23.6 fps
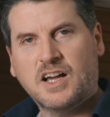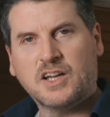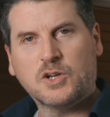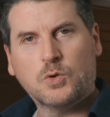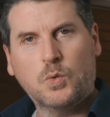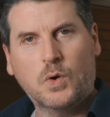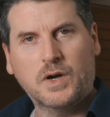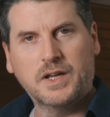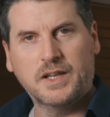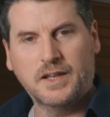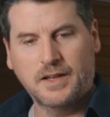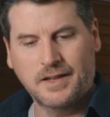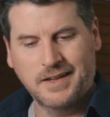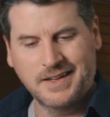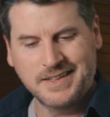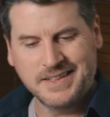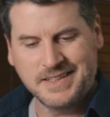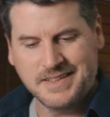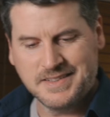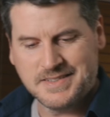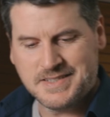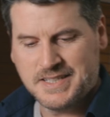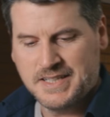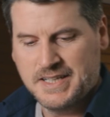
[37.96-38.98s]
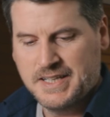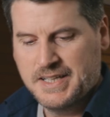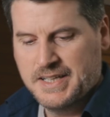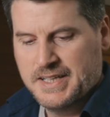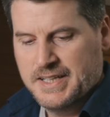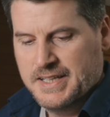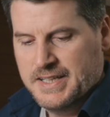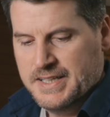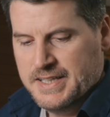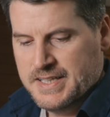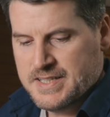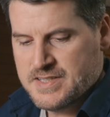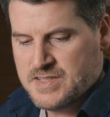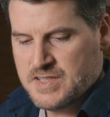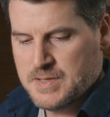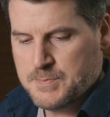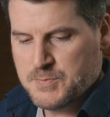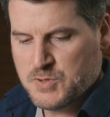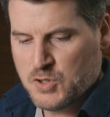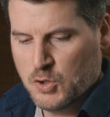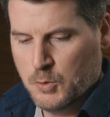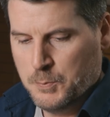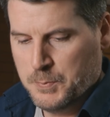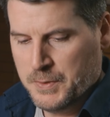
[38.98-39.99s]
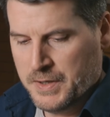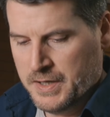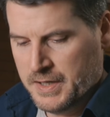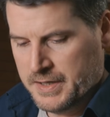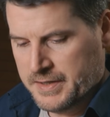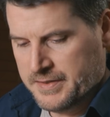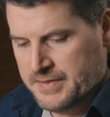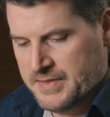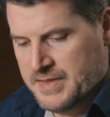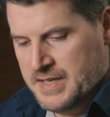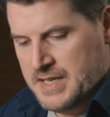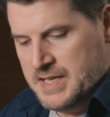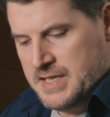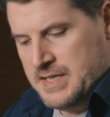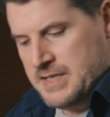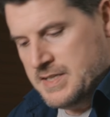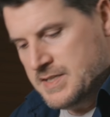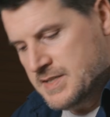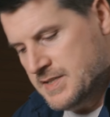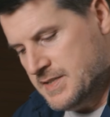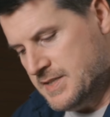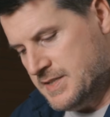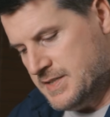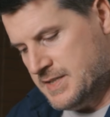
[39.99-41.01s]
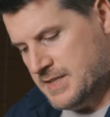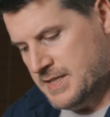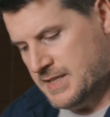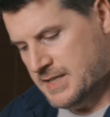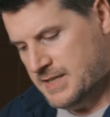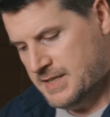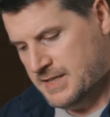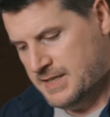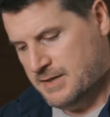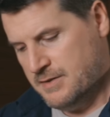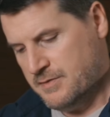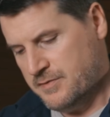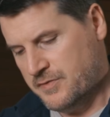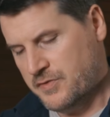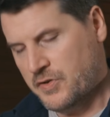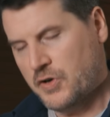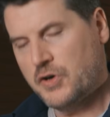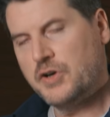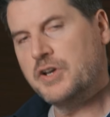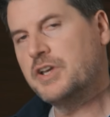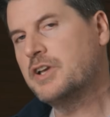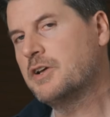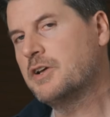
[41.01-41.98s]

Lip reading: I quite like it. It zips open like this, very